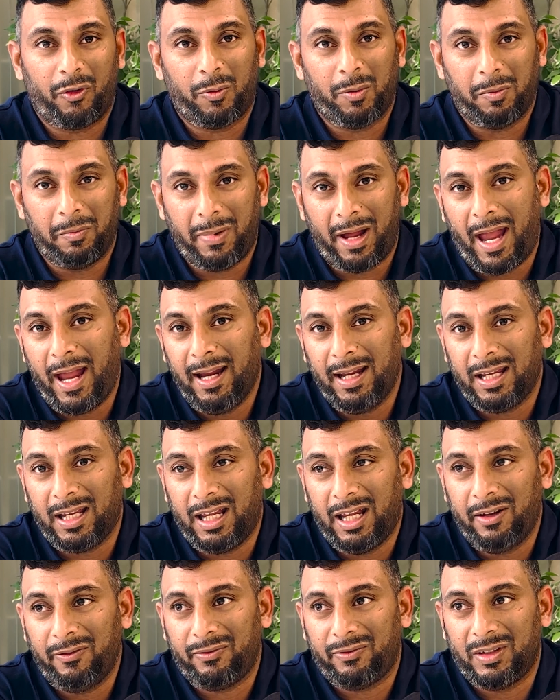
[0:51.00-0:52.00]
from a bank,
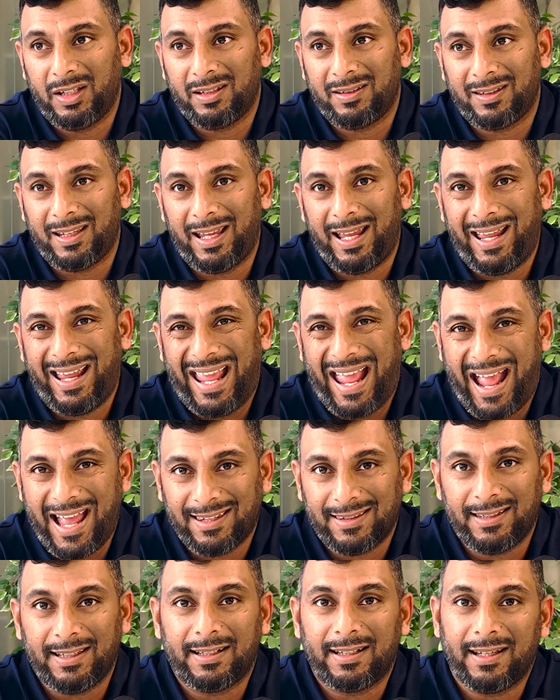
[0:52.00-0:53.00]
if this
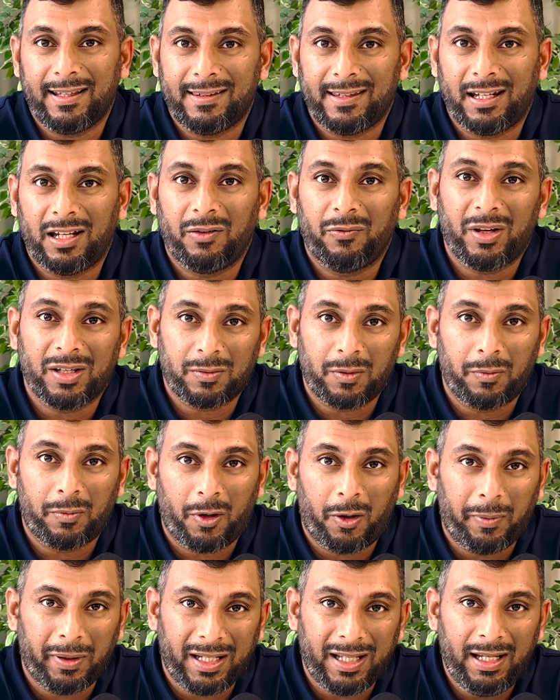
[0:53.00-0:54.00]
asset is an investment
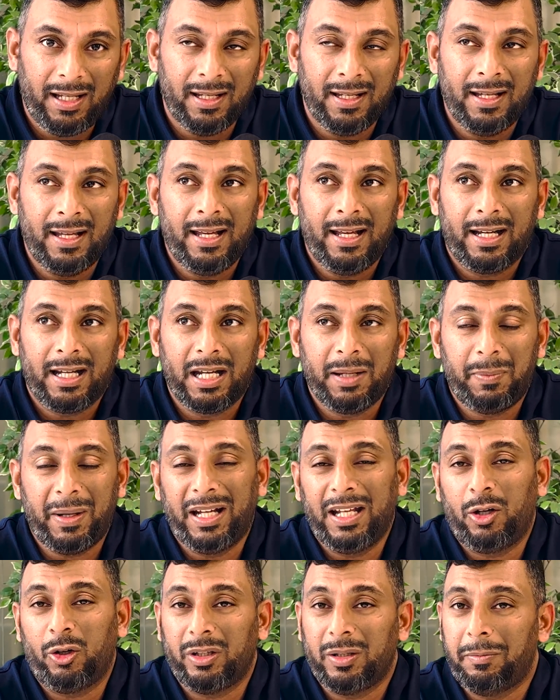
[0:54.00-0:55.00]
property,
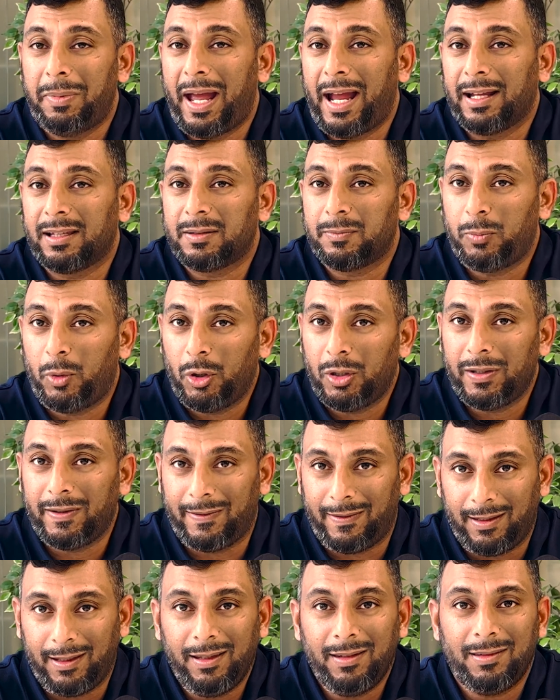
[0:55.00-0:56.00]
depending on the bank's
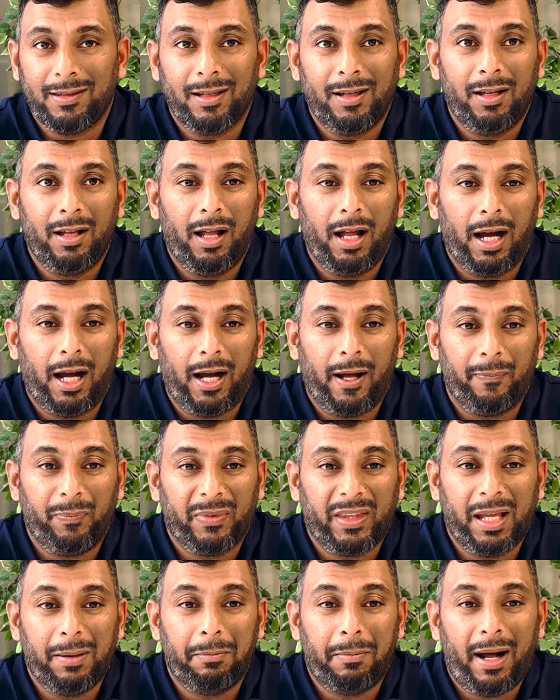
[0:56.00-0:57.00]
policies,
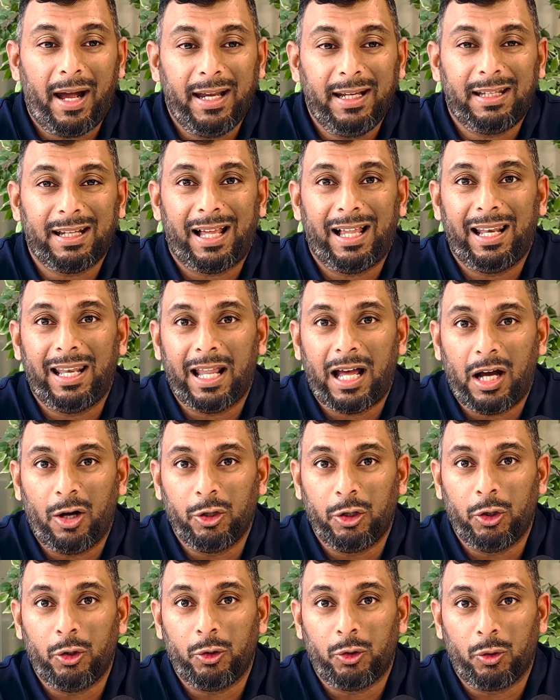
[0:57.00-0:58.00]
they might allow
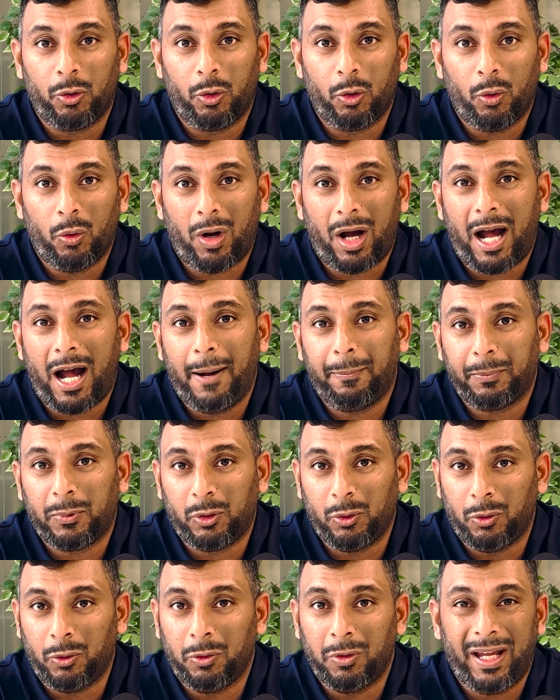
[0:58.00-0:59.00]
you to go up
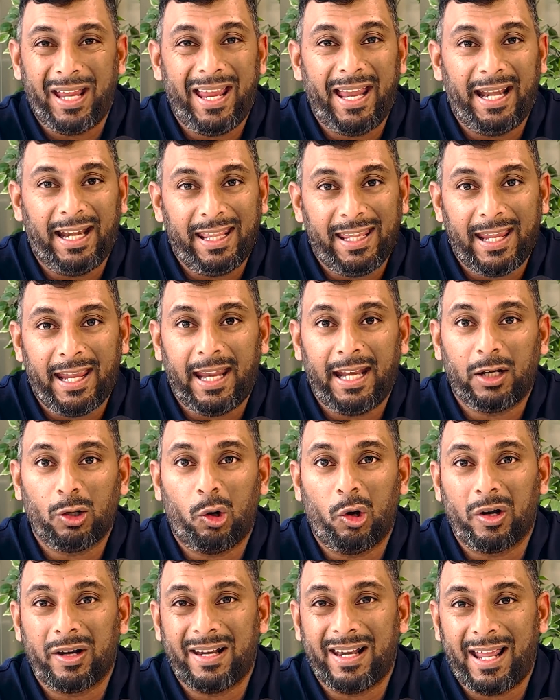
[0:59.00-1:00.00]
to 88
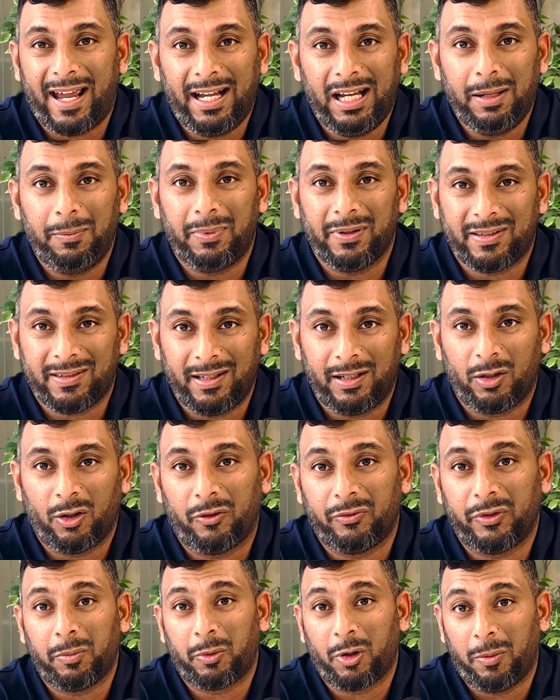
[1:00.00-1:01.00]
or 90%
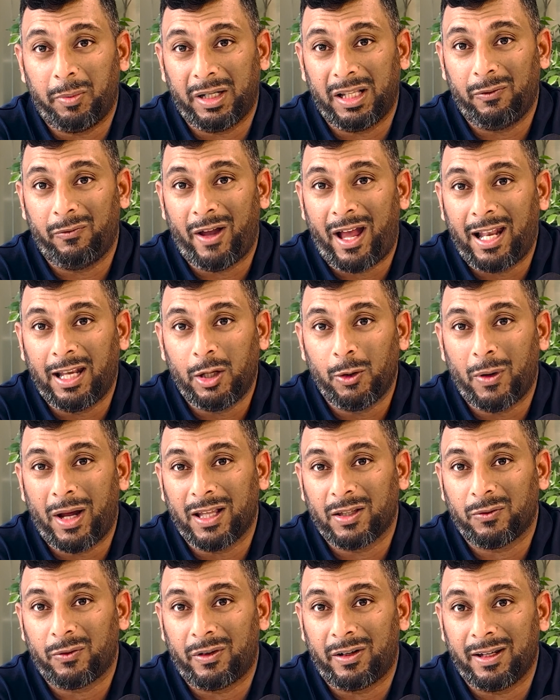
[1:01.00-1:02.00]
property value
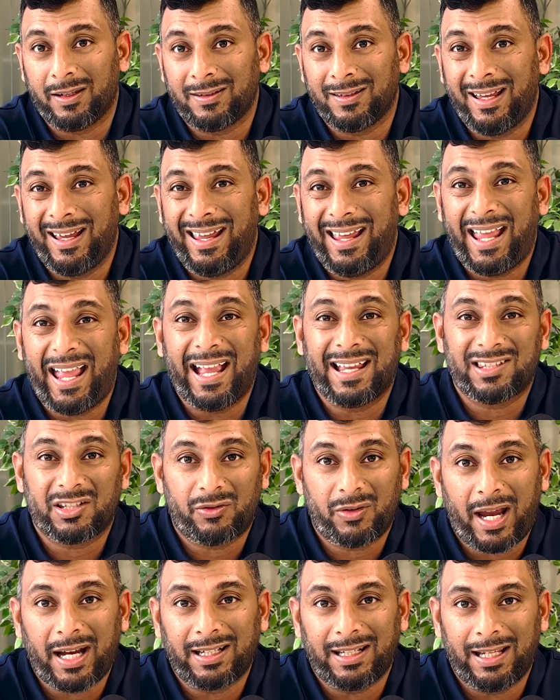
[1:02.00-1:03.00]
as far as
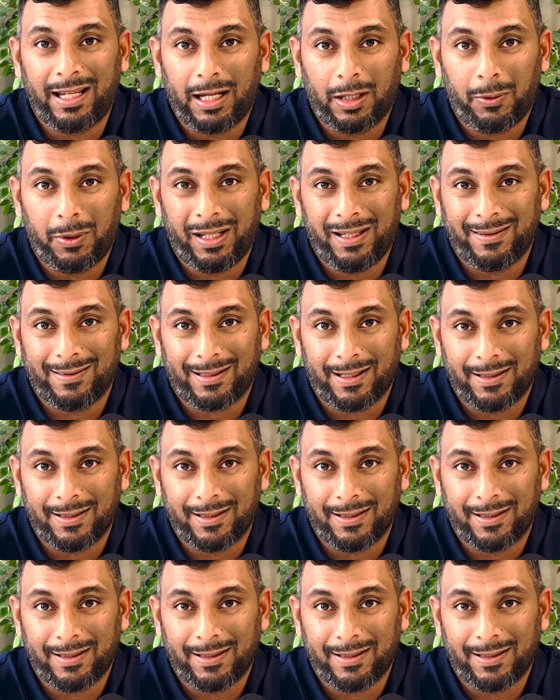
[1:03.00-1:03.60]
extracting equity is